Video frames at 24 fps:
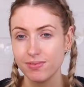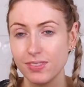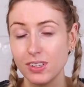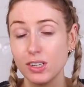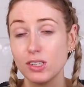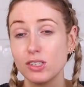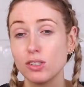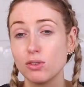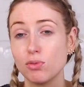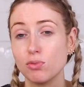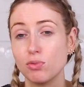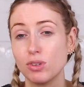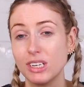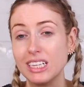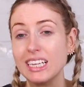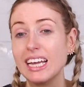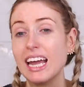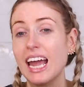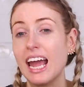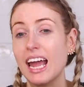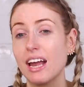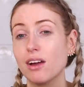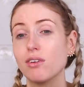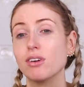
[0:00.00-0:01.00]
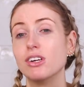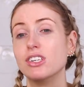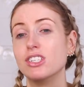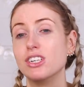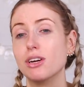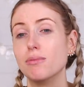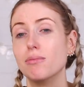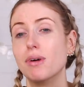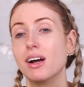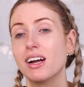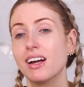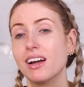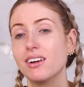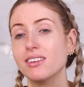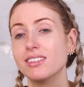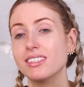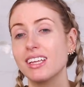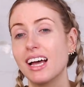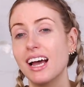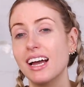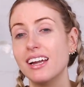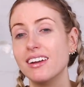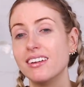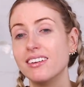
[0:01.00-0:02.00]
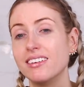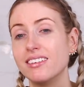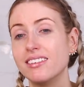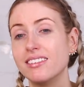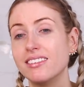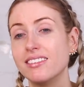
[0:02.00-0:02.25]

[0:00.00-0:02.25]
There's a really angry chipmunk outside.